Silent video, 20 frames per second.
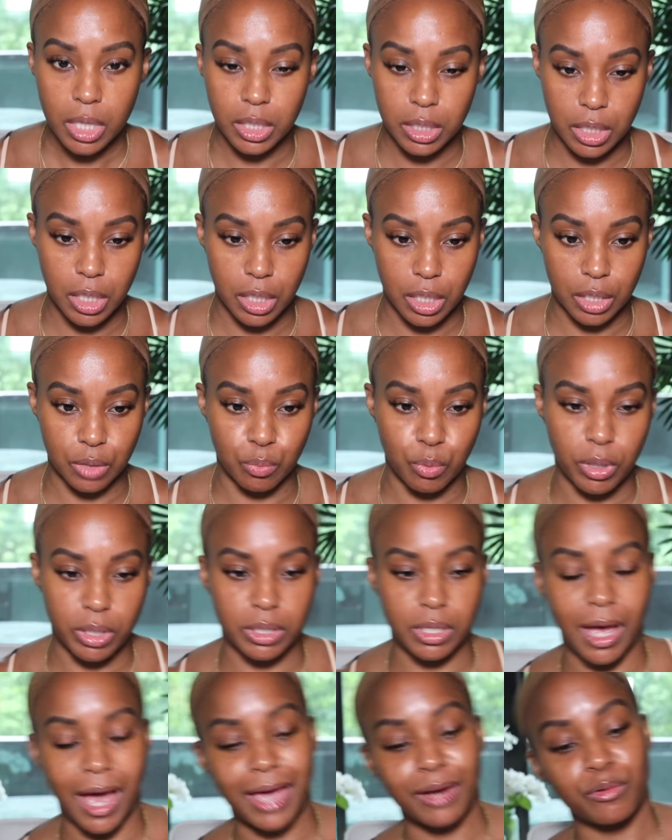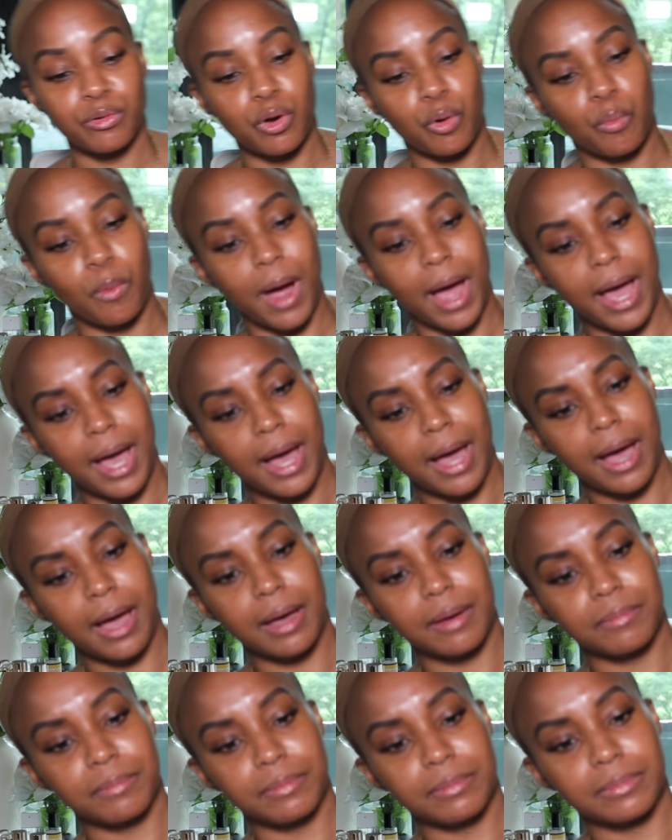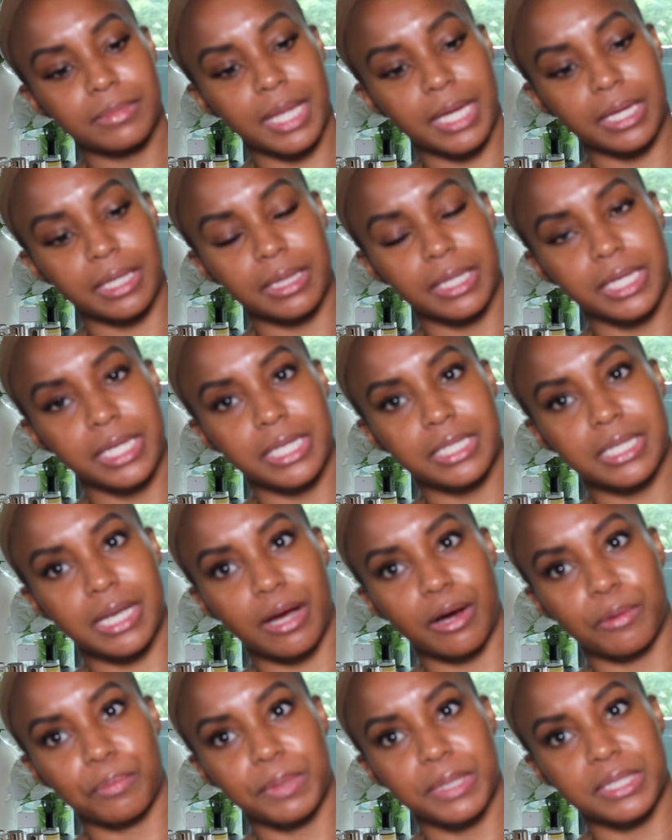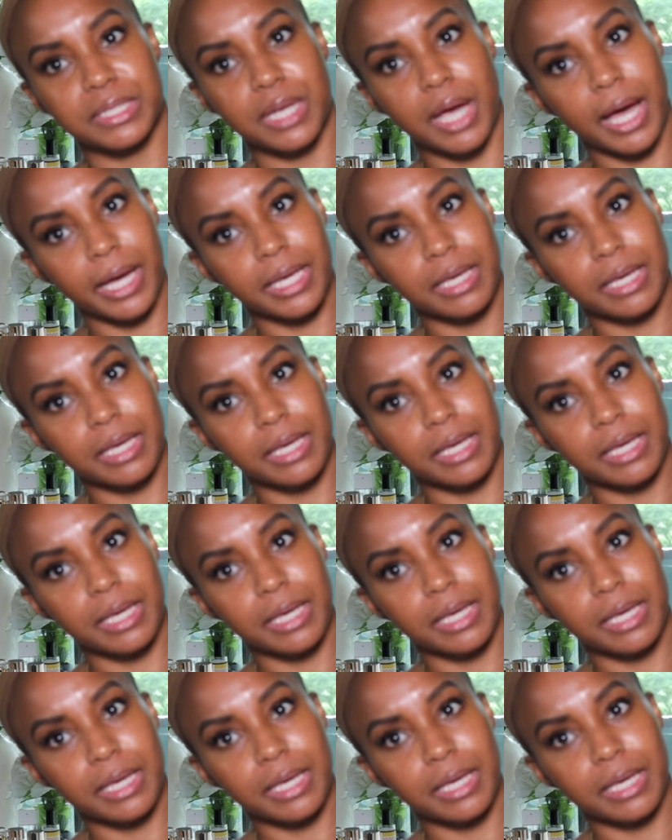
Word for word: good. I don't know why I'm like a leaning tower pizza.